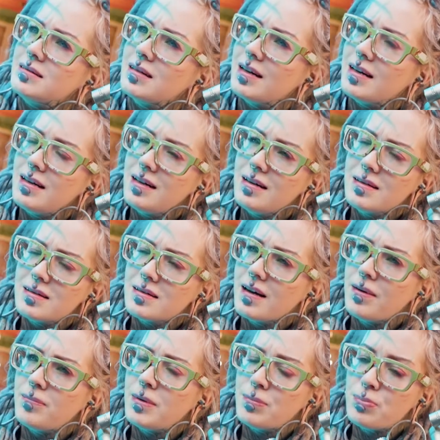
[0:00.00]
it is
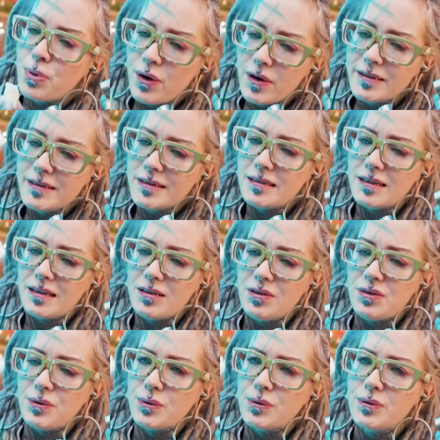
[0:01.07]
important that
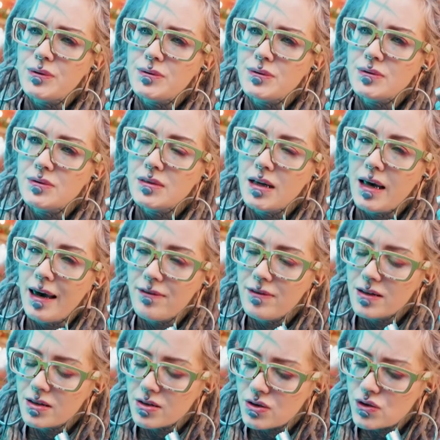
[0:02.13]
you
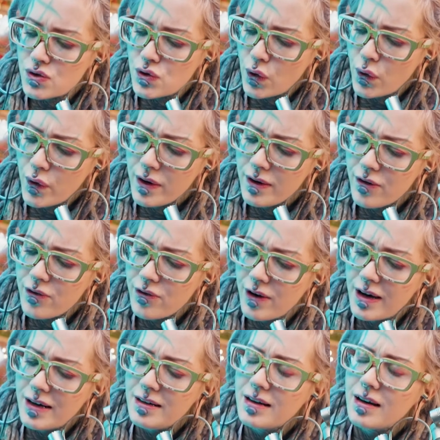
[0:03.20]
having the joy of
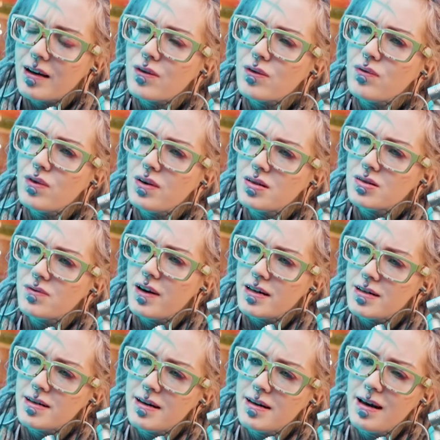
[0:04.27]
finding out which
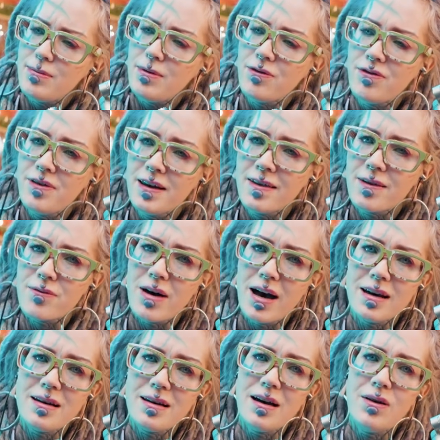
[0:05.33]
vegetable fits
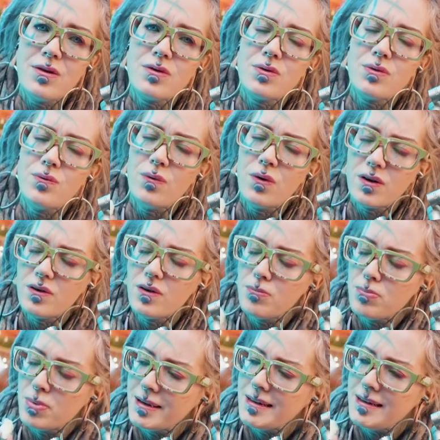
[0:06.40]
right now to what your
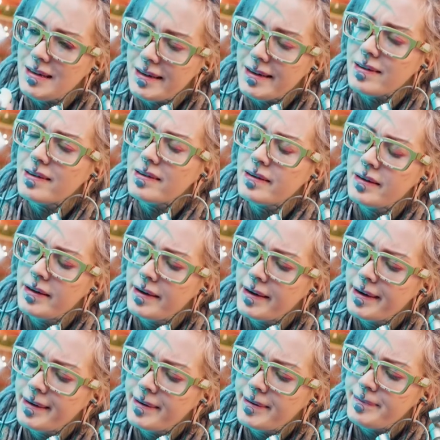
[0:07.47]
body needs.
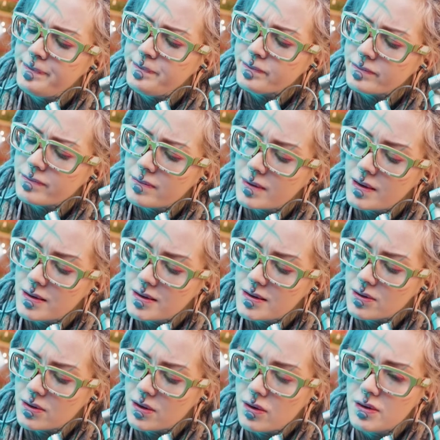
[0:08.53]

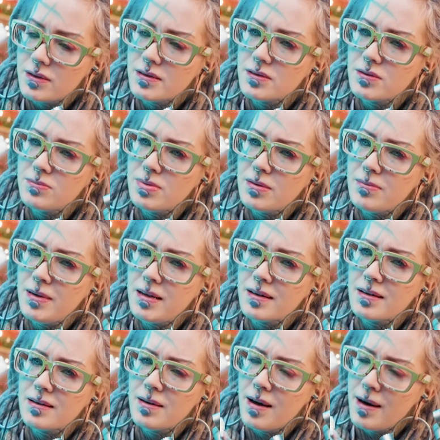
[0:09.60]
So go in the
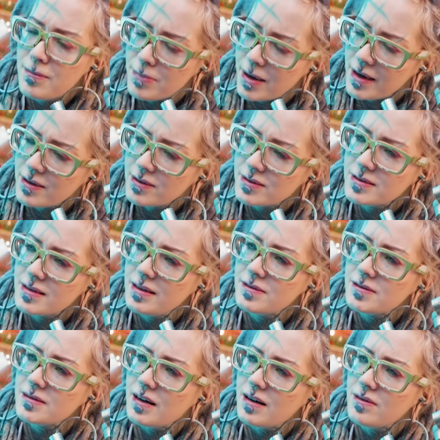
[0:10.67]
supermarket, buy yourself
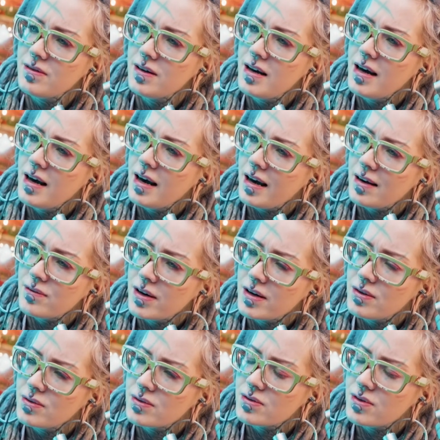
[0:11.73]
stuff, and when
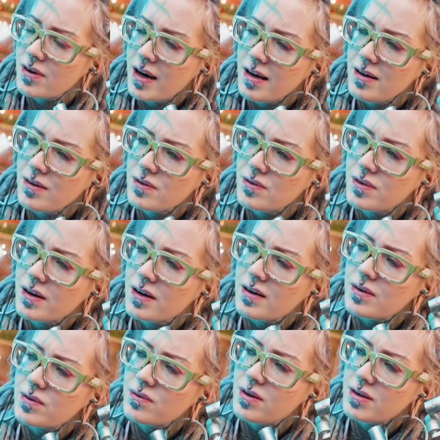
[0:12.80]
you try to figure
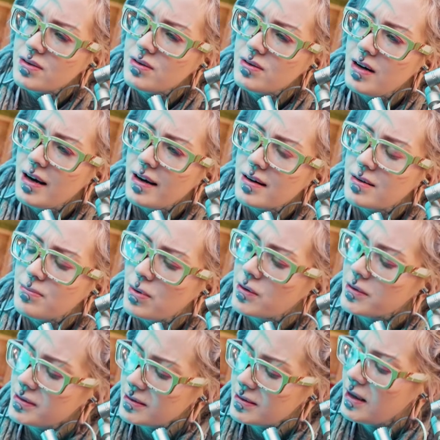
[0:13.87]
out what you like the
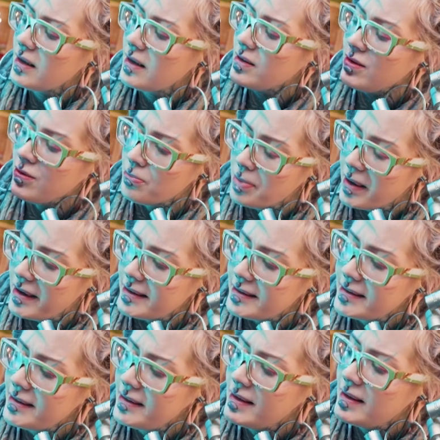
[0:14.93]
most, you buy
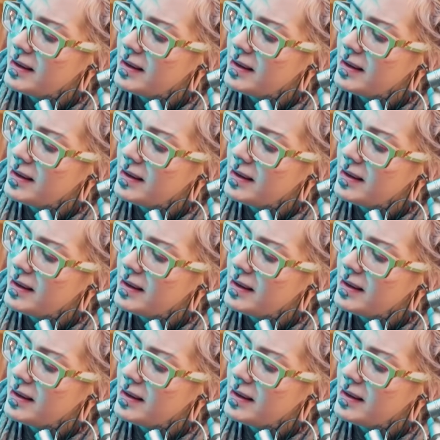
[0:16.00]
it,